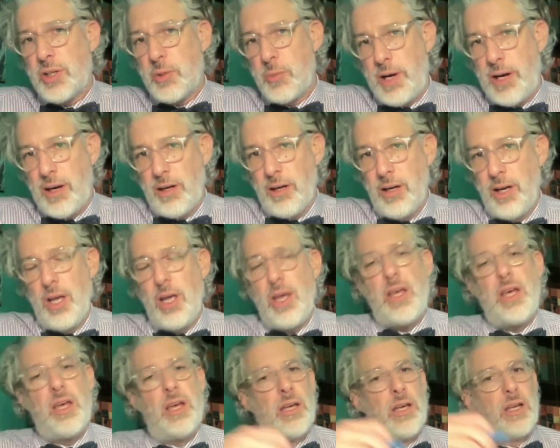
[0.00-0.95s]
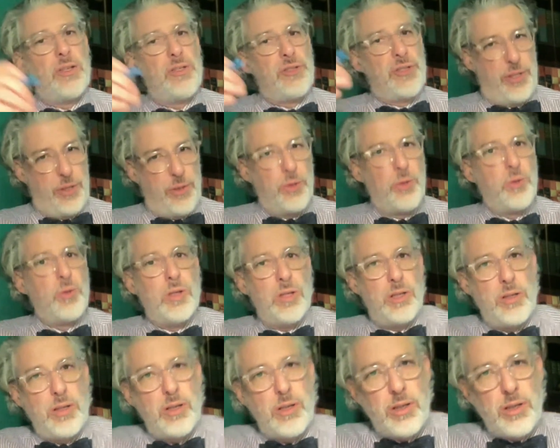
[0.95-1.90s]
career to
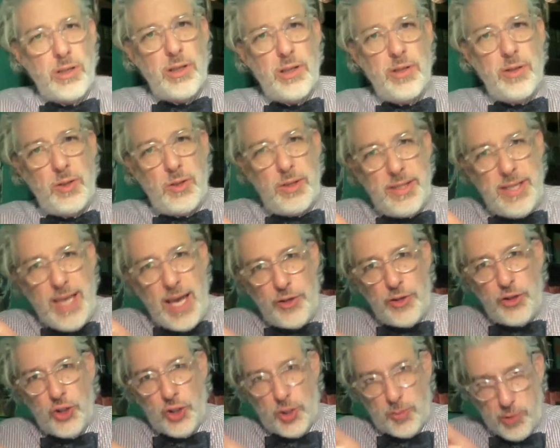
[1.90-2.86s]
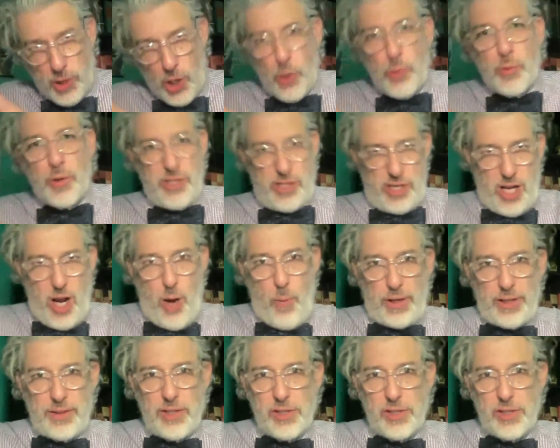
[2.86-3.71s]
getting your brokerage going.